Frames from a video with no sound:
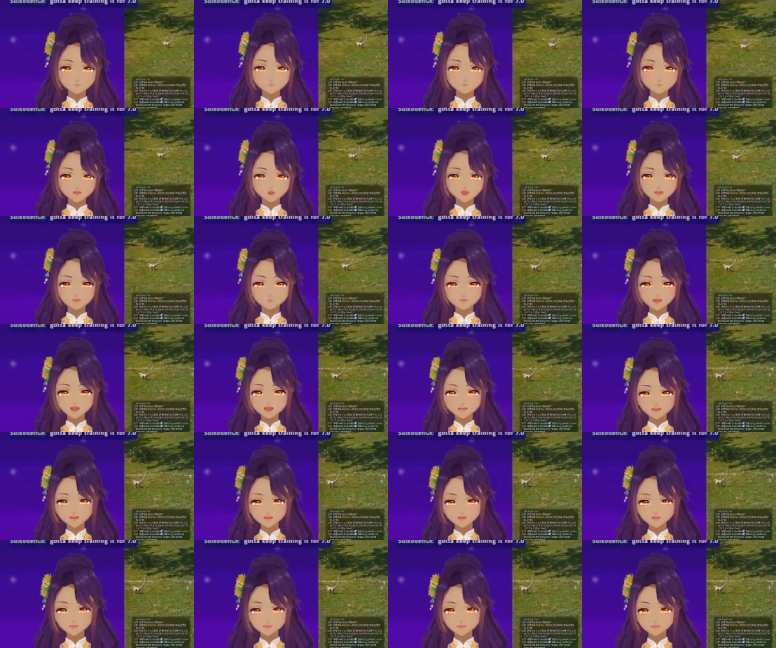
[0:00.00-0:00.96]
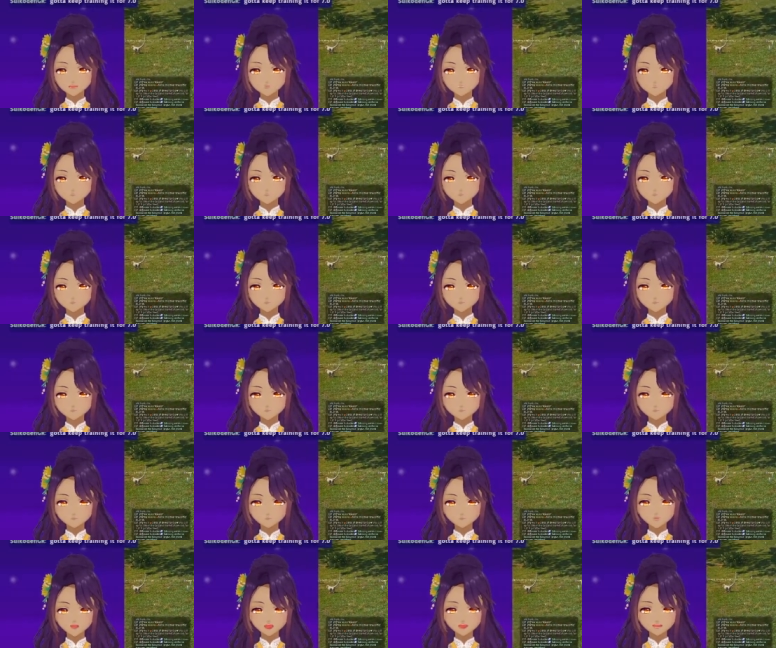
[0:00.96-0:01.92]
Oh, there's a fake here.
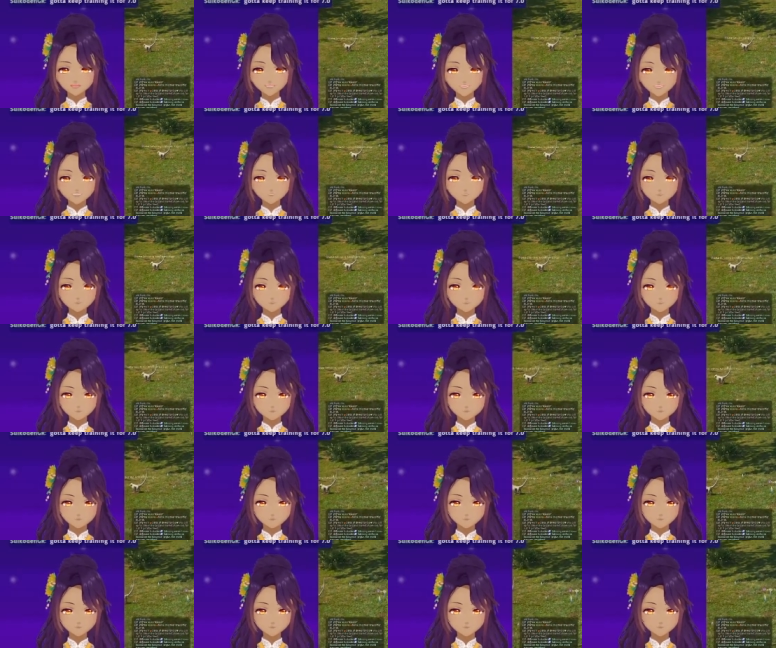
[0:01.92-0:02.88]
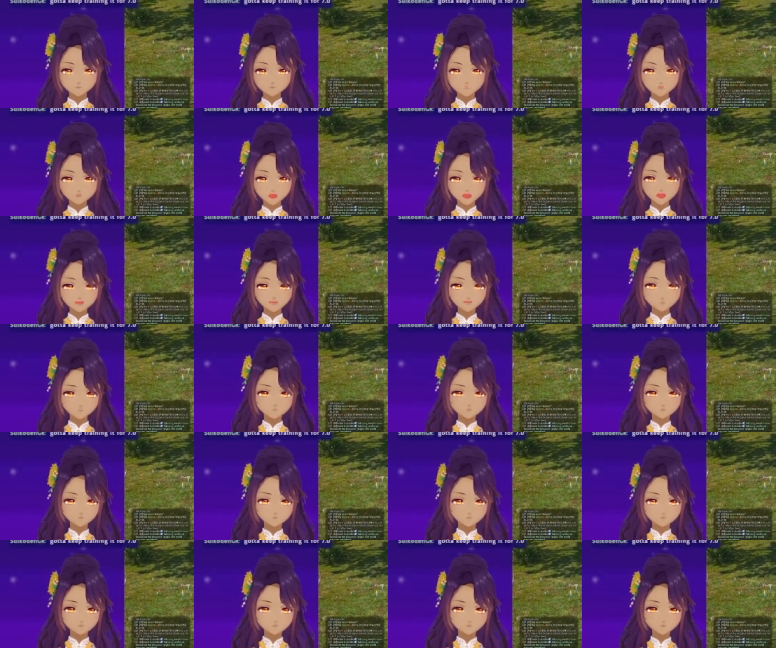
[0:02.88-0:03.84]
Okay. You know what?
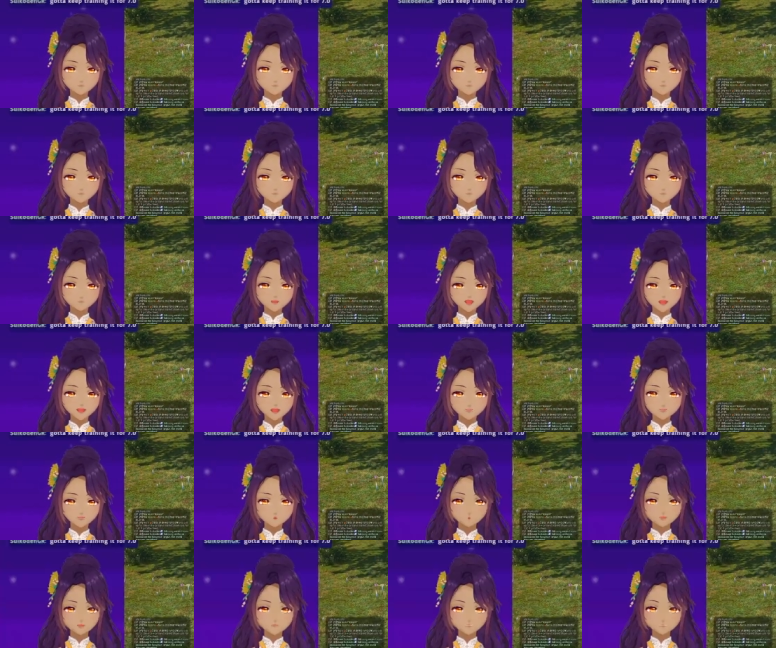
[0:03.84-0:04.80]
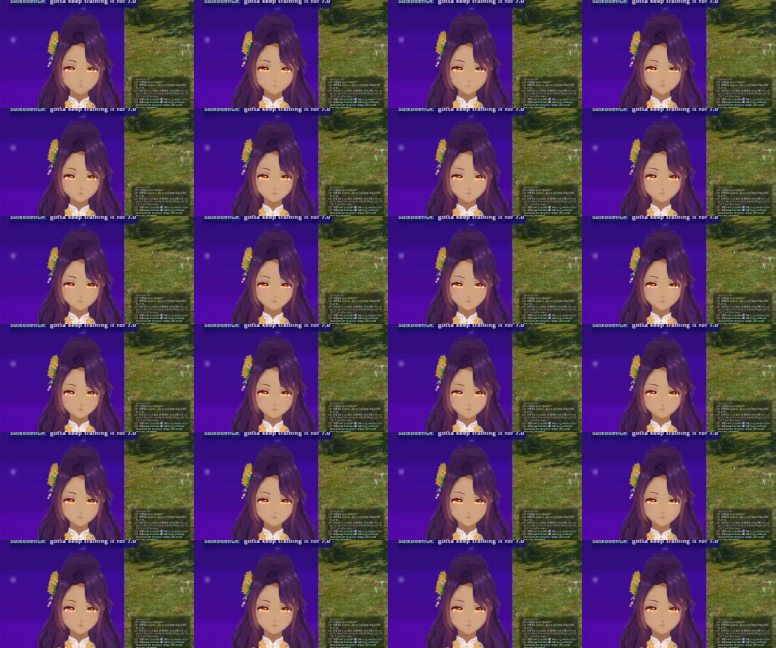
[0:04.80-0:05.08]
I can do this.